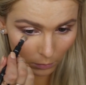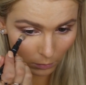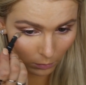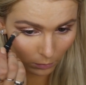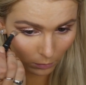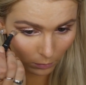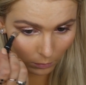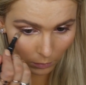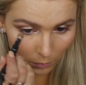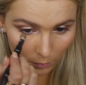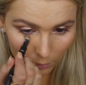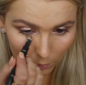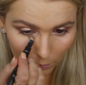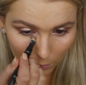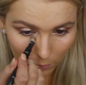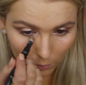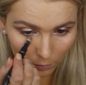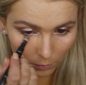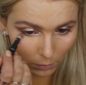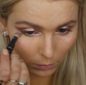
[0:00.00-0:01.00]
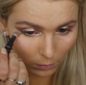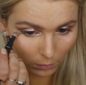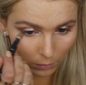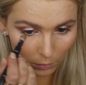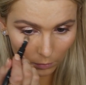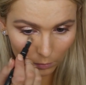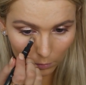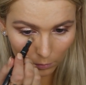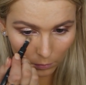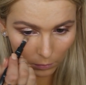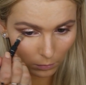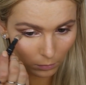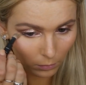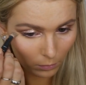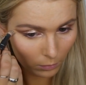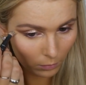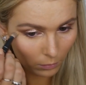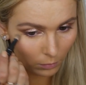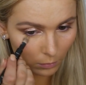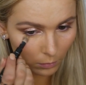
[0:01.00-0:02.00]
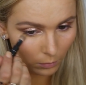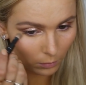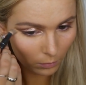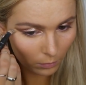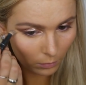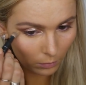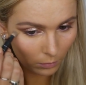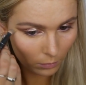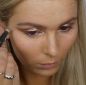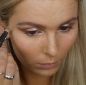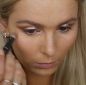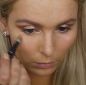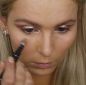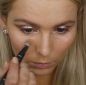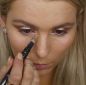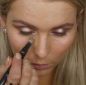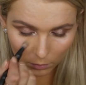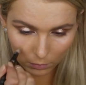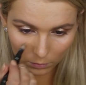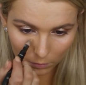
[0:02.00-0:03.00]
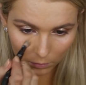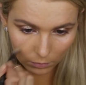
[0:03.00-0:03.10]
Nothing is said.